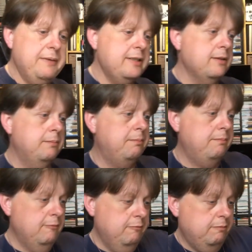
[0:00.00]
This is on
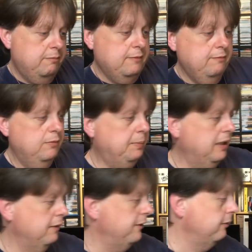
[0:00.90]
the
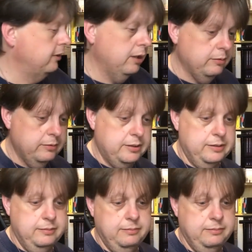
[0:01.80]
Parlophone Gold